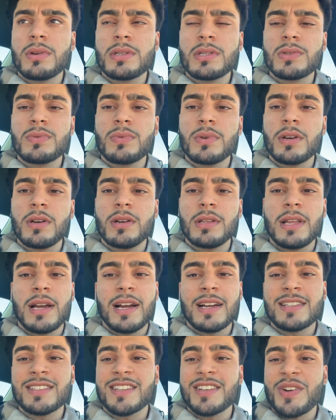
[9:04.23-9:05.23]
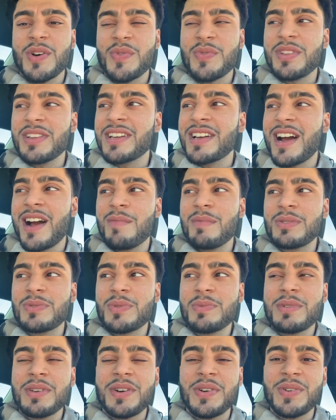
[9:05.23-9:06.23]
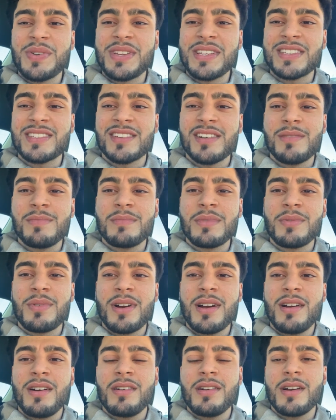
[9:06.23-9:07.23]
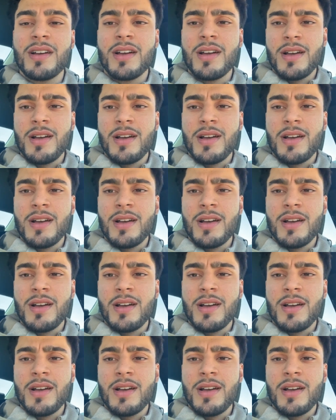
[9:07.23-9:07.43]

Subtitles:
as well. Like I said, hopefully the comments will be on this time around.